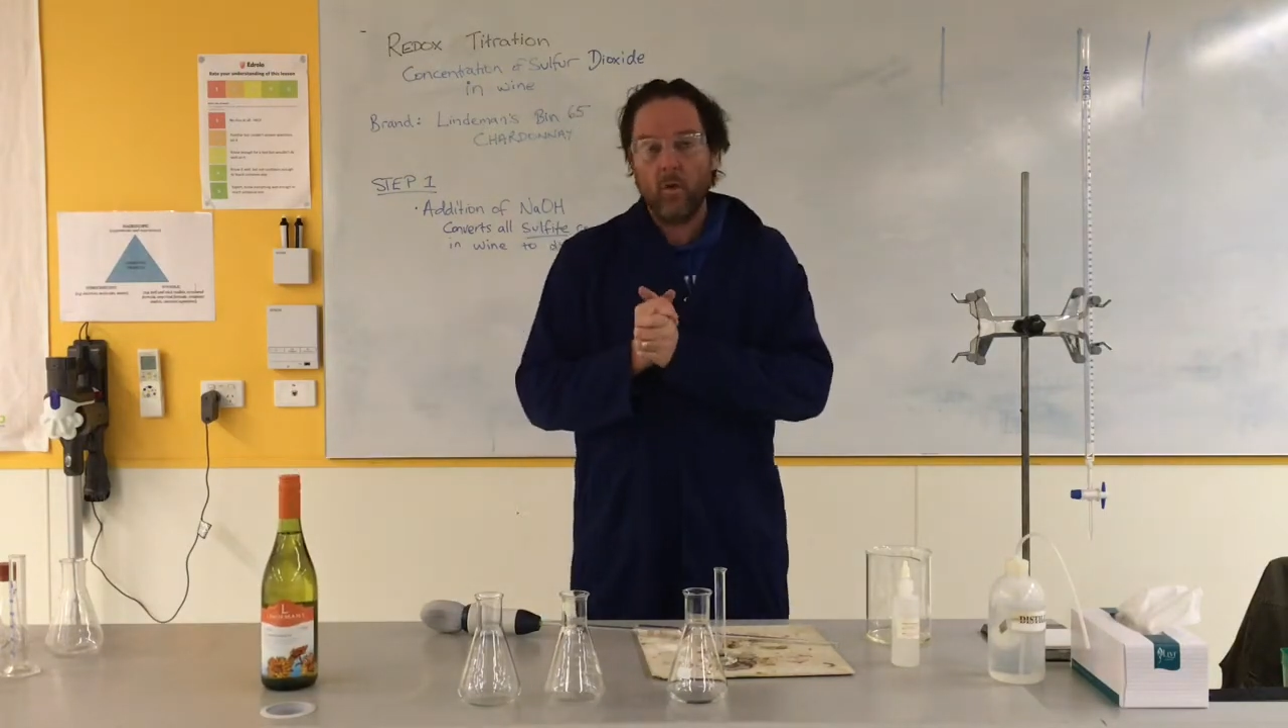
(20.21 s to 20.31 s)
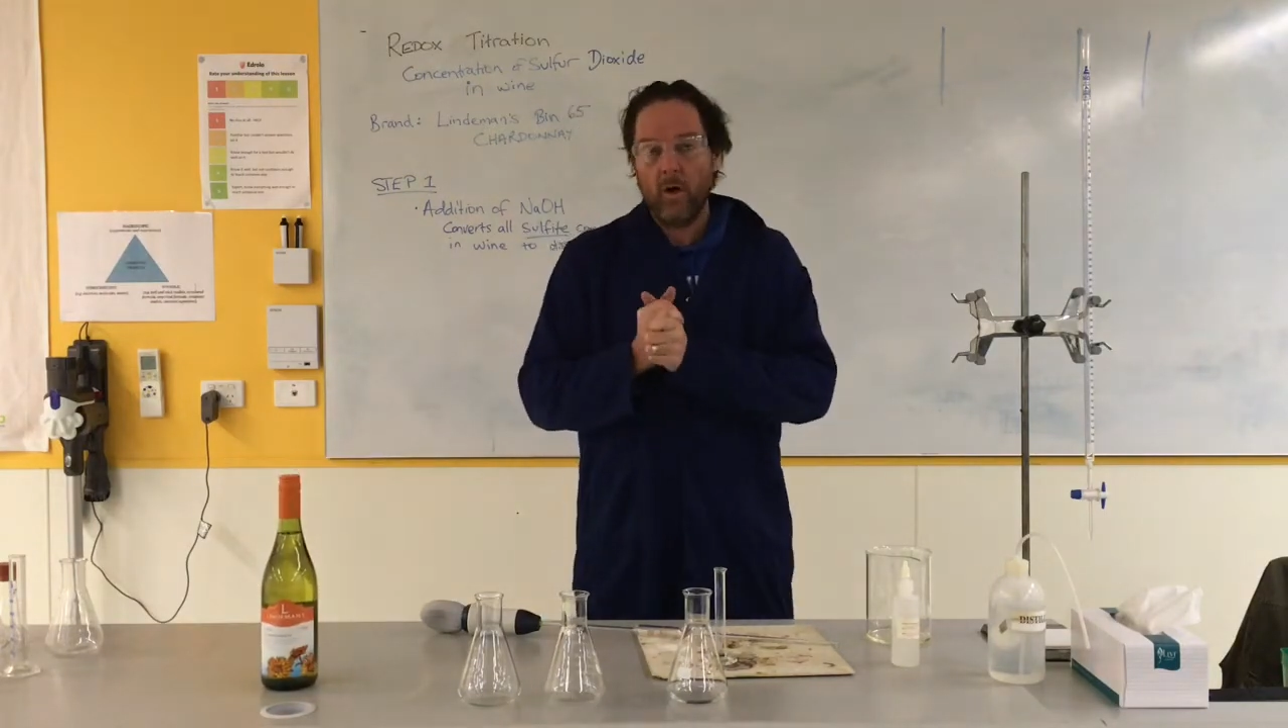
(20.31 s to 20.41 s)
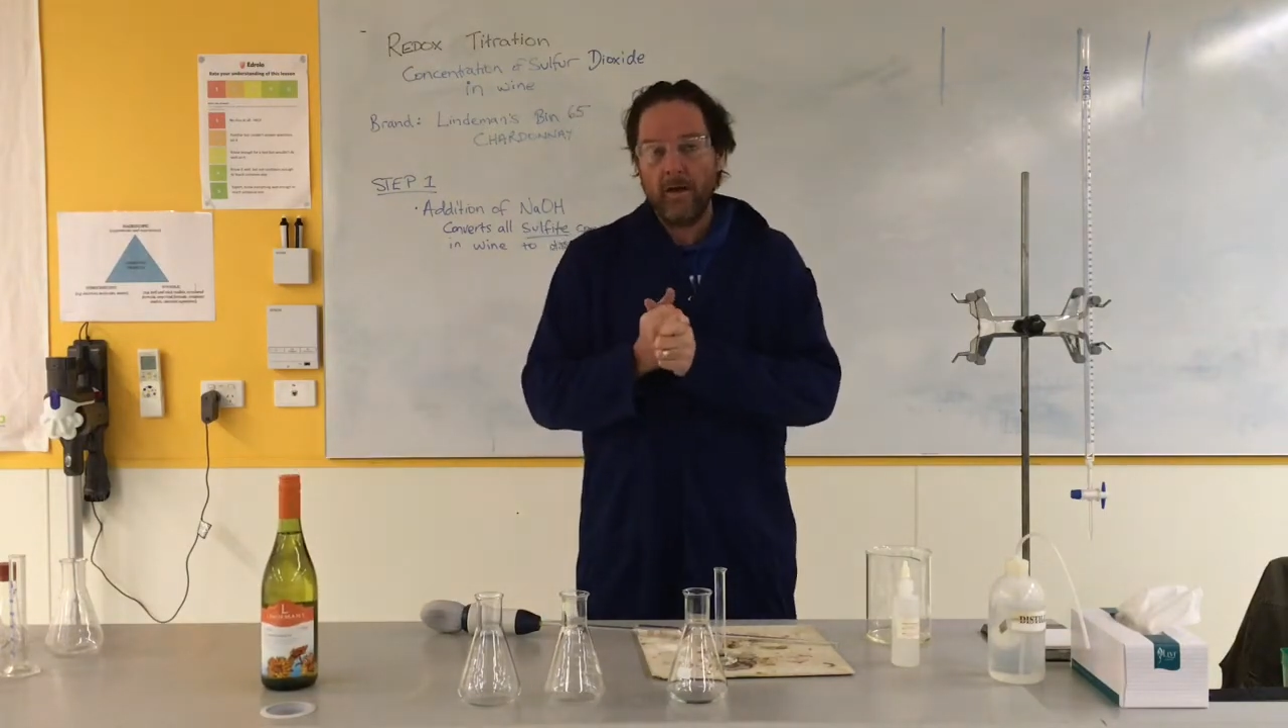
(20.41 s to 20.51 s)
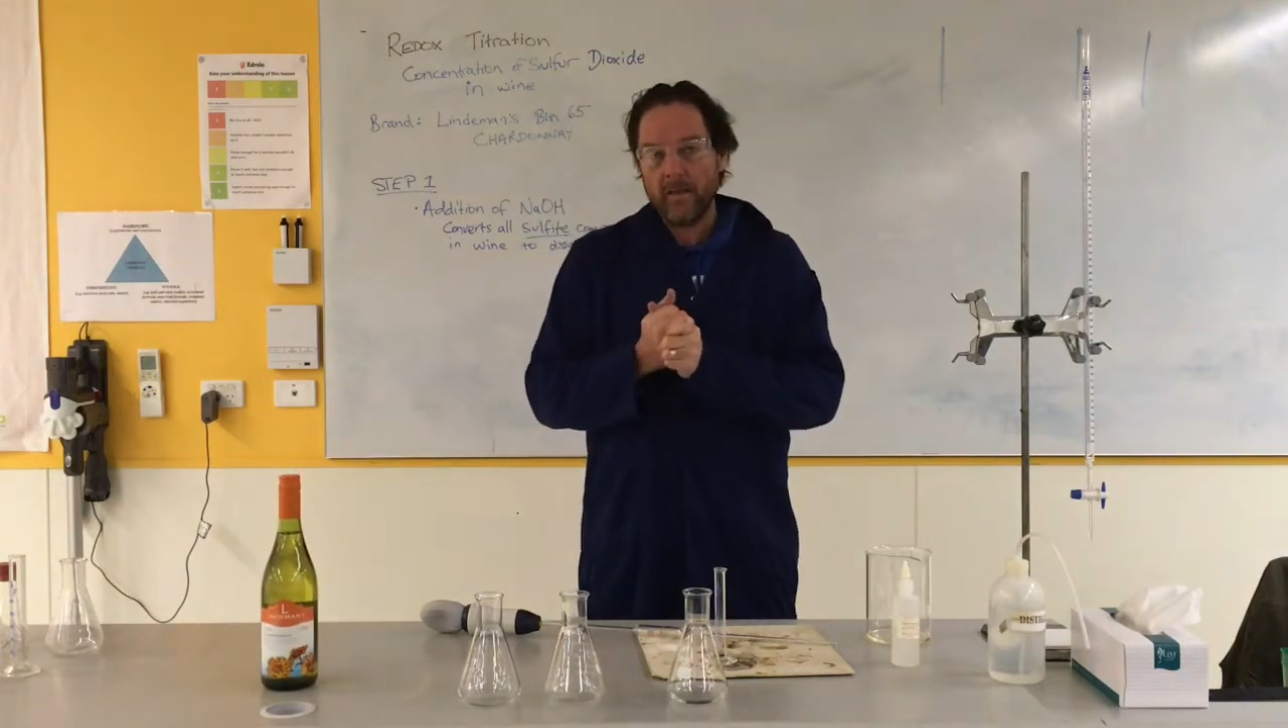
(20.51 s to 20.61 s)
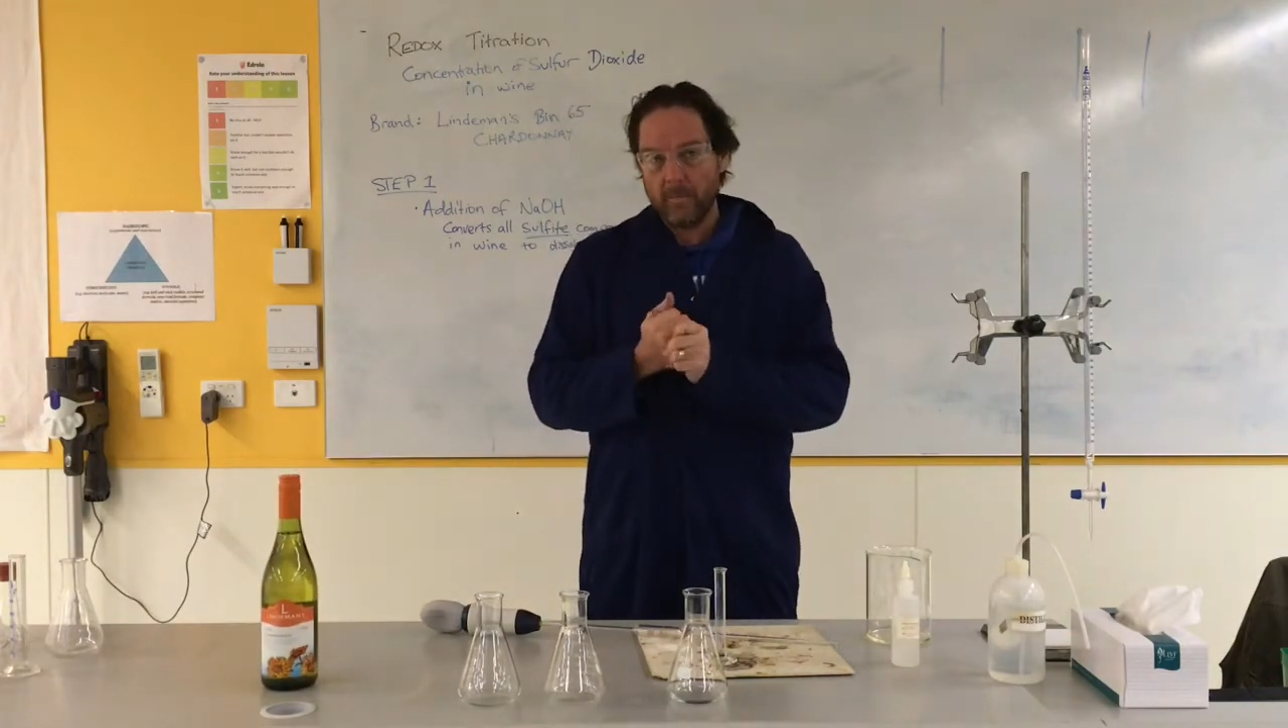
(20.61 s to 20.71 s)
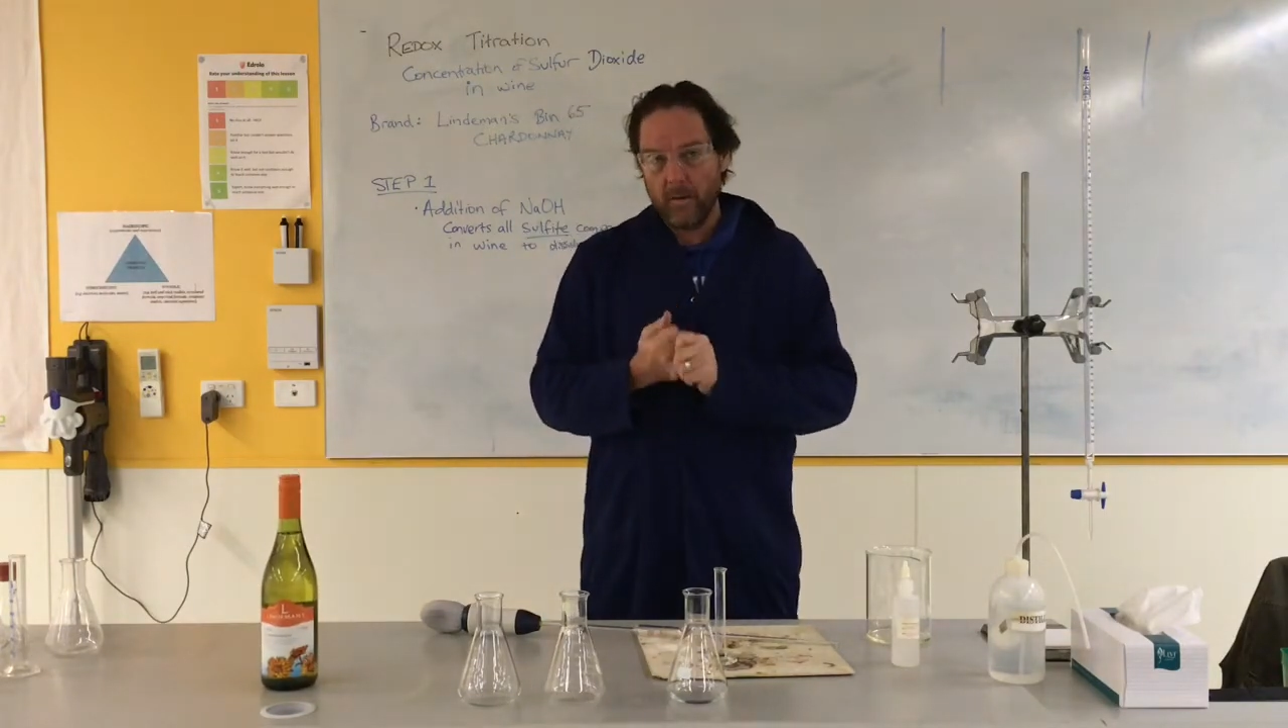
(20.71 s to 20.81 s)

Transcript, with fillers: wines by